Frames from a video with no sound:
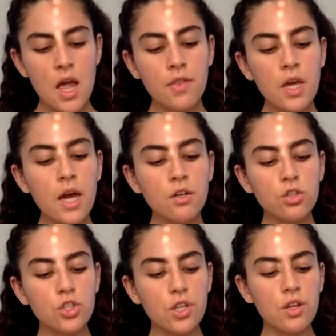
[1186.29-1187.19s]
And the
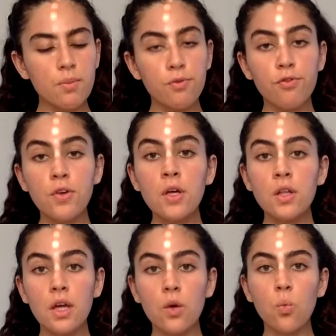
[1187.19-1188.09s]
energy that I'm
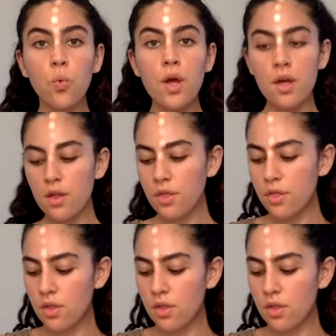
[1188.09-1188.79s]
feeling with